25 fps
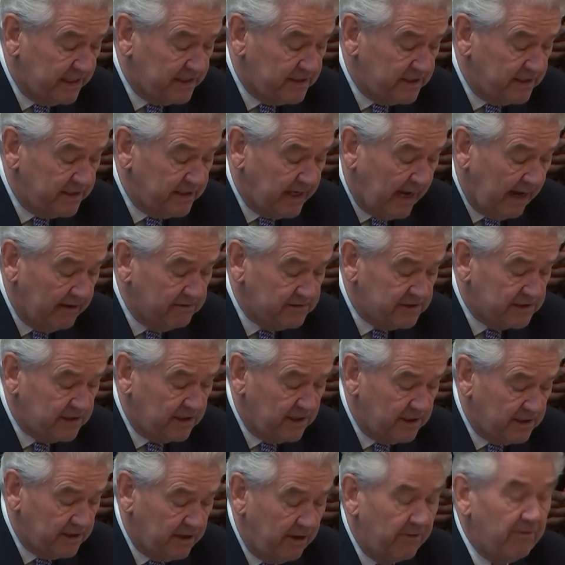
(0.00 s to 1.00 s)
it announced
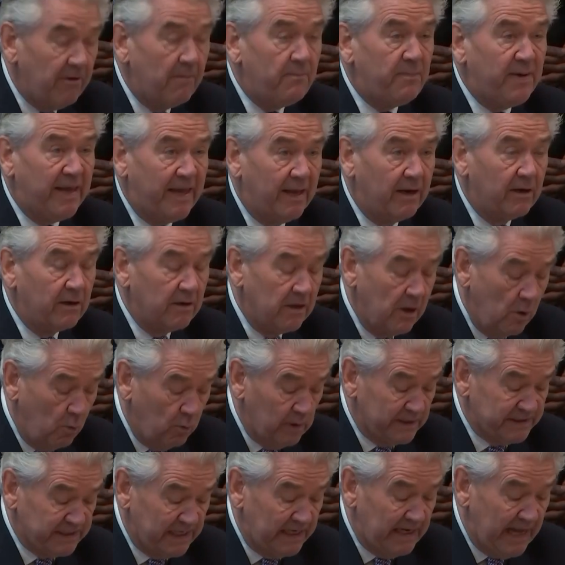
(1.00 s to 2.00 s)
that her appeal
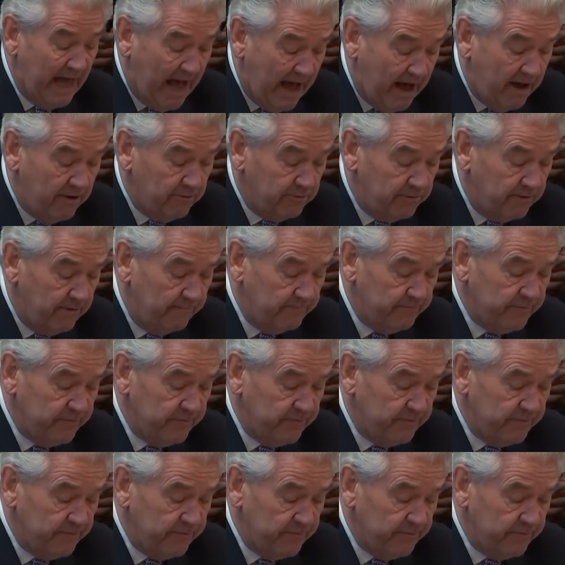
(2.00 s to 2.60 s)
was allowed